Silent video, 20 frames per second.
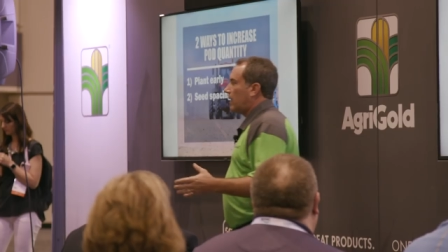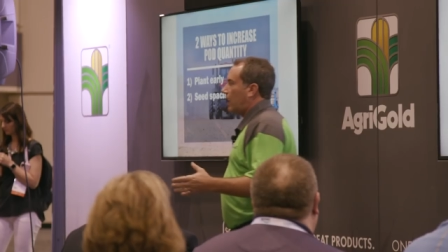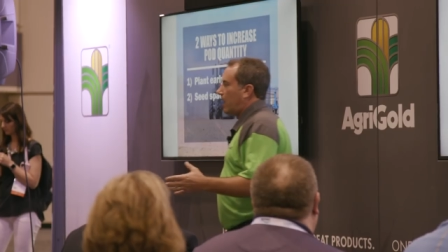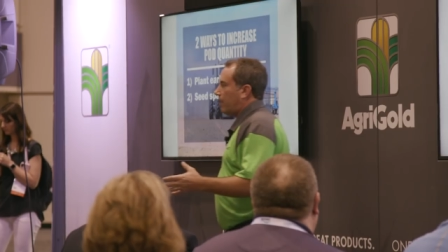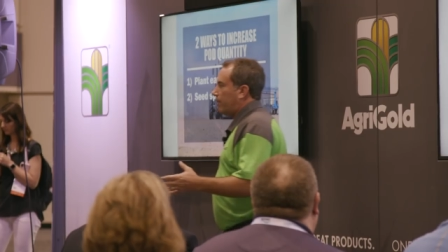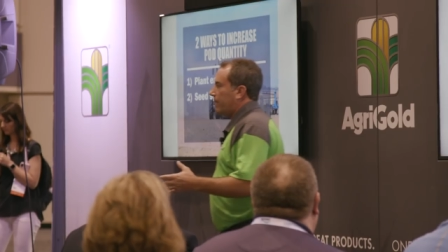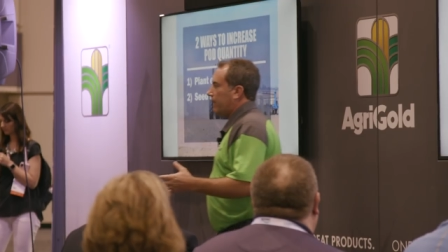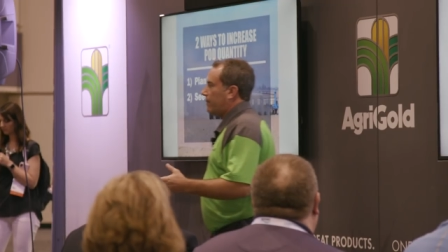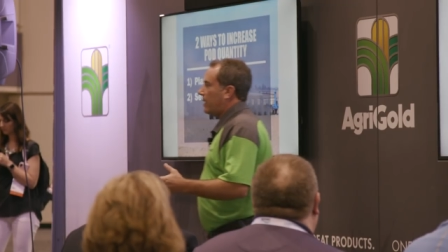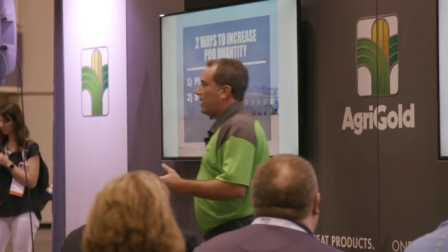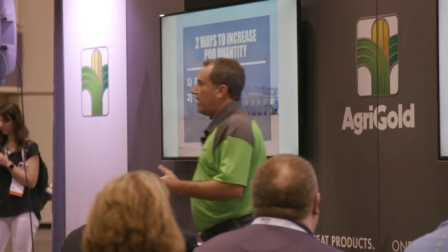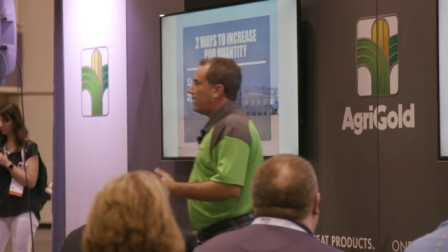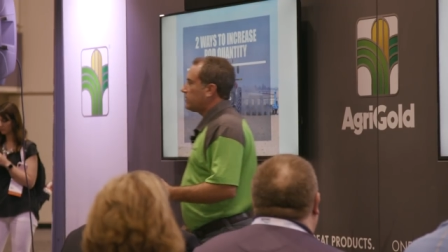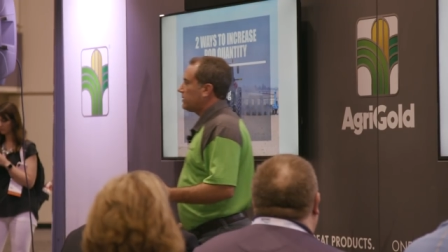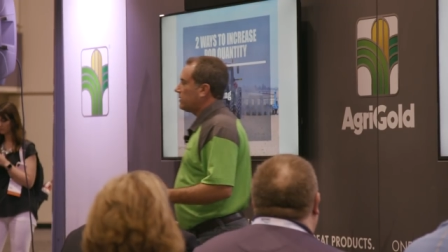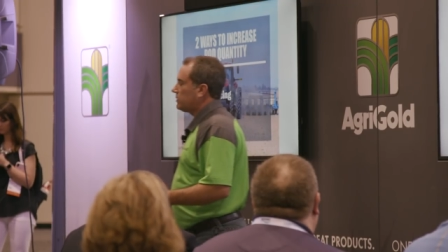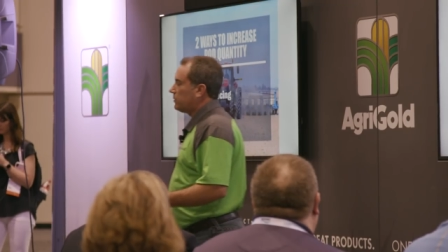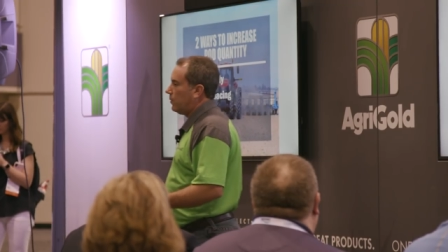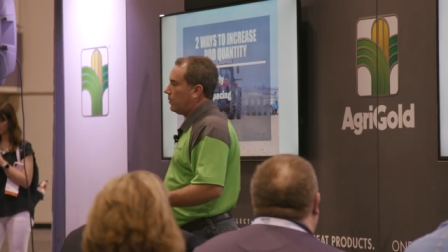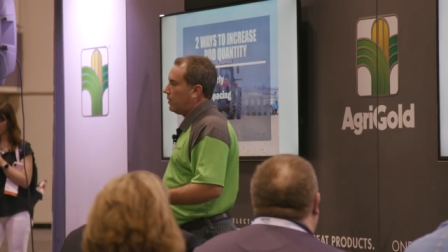A lot of people
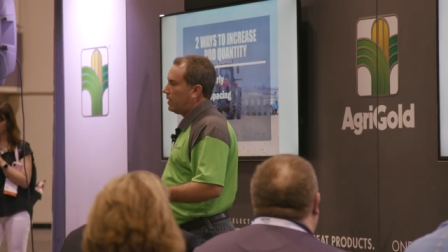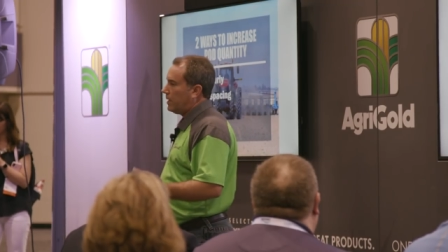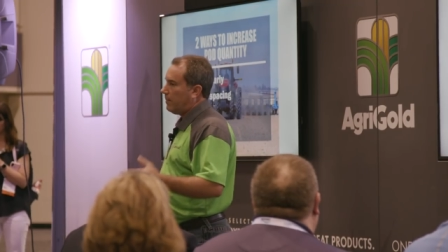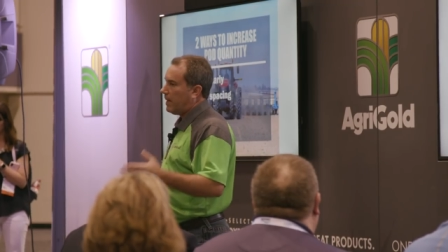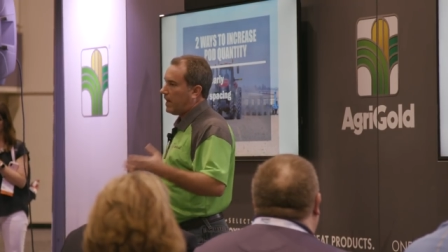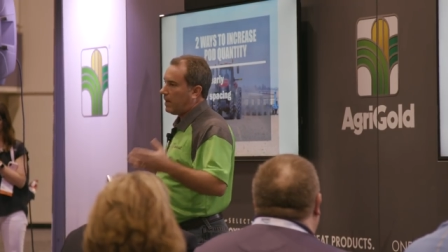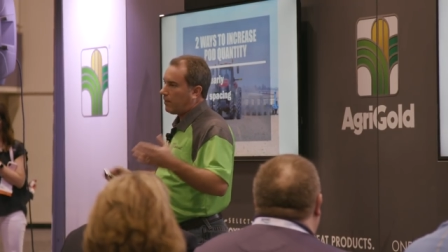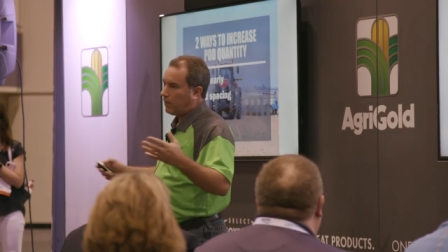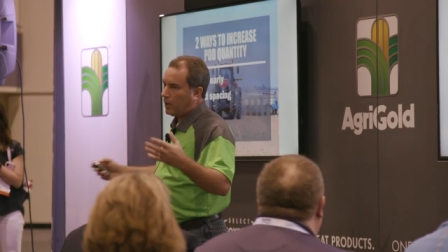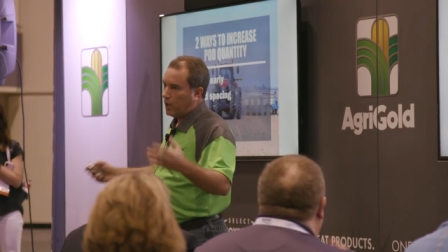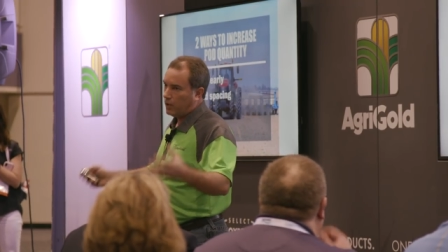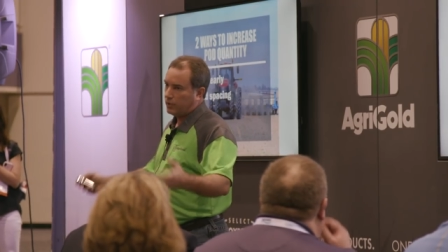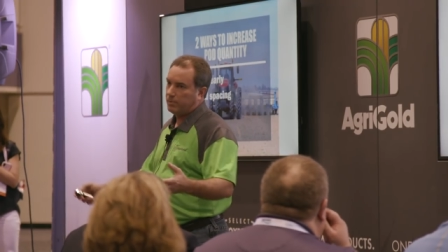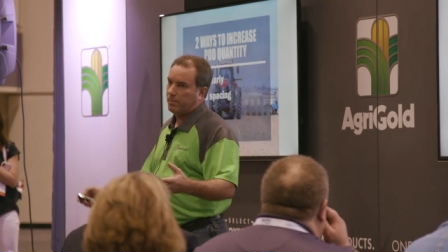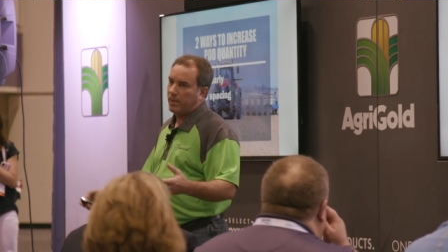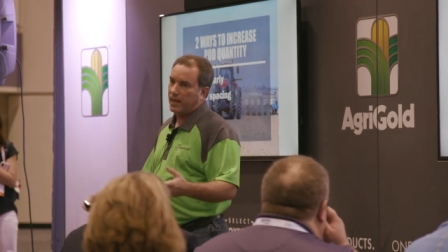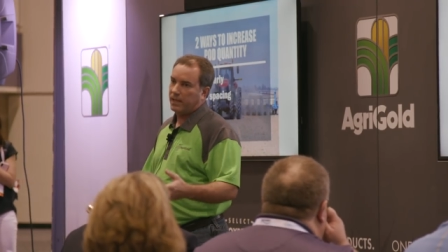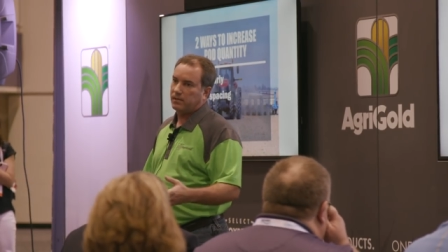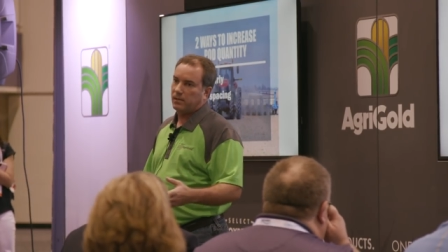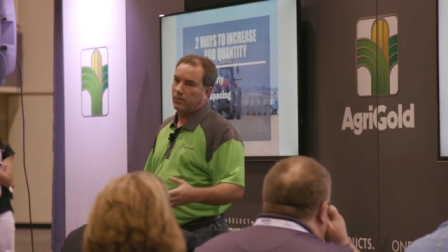ask us, well, what about row
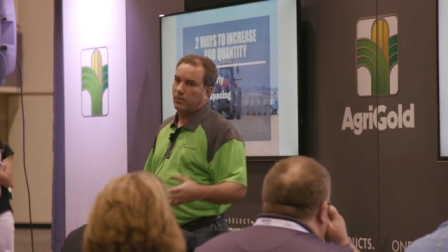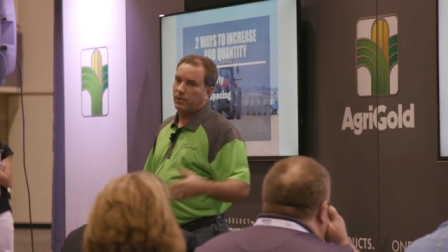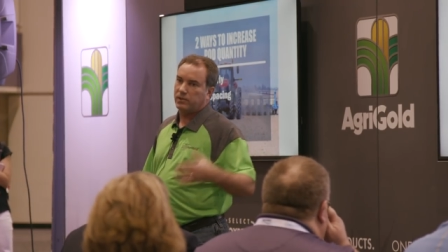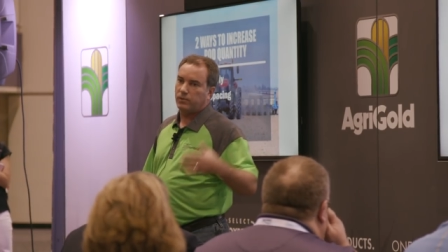spacing?